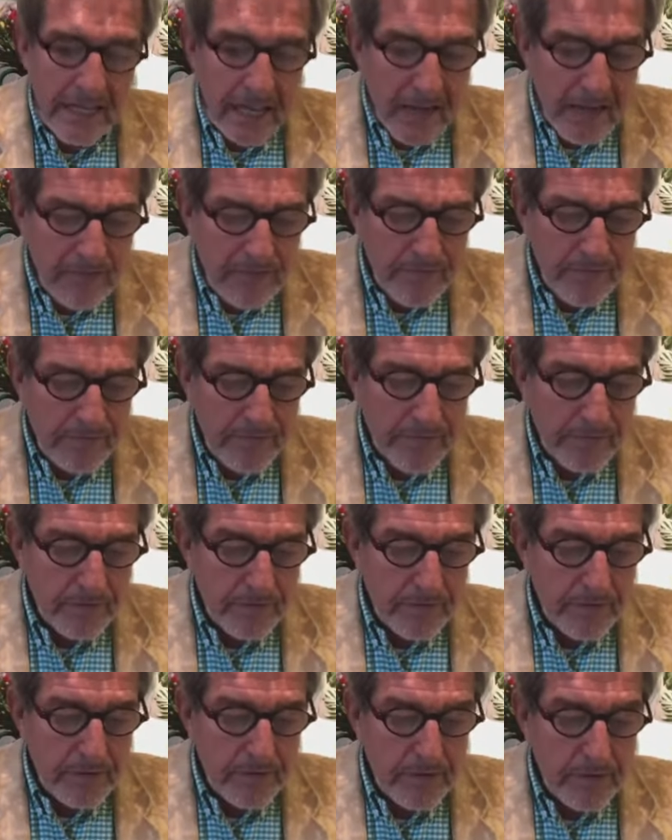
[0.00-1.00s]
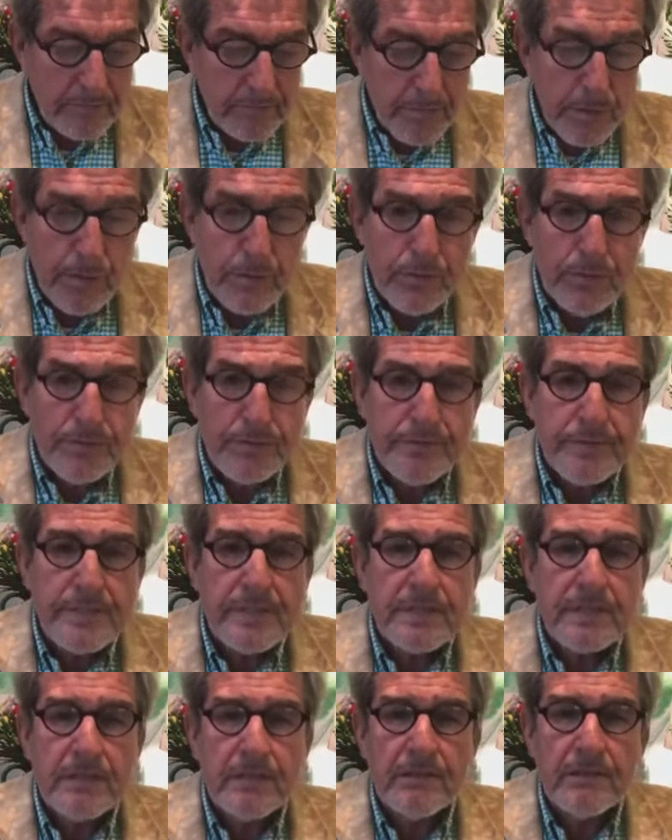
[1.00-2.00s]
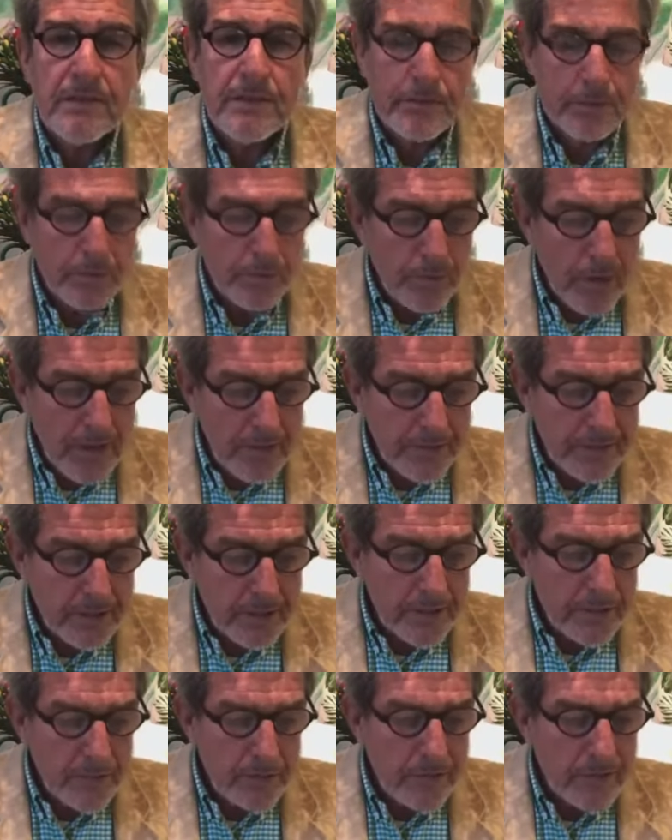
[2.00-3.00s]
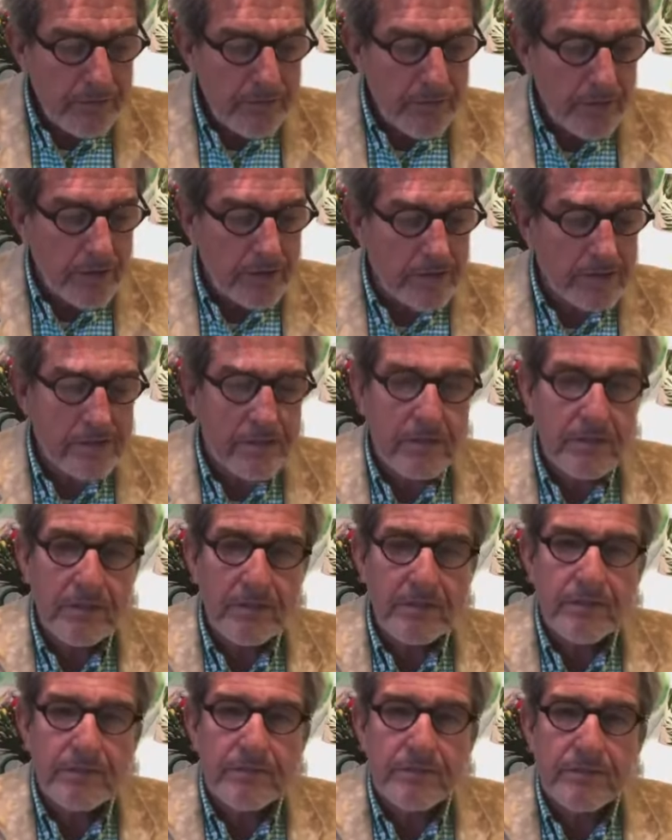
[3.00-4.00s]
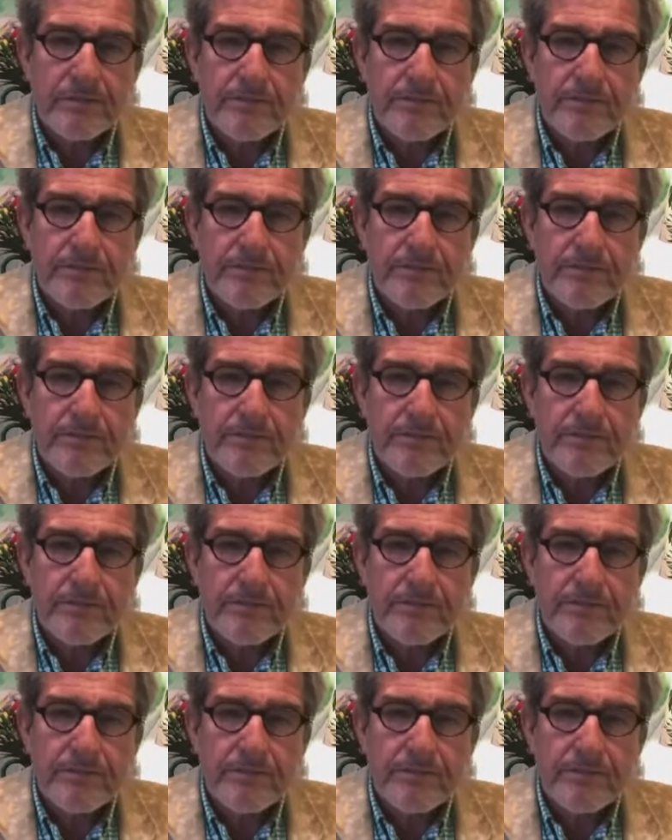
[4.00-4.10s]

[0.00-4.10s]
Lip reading: Love moves throughout the universe,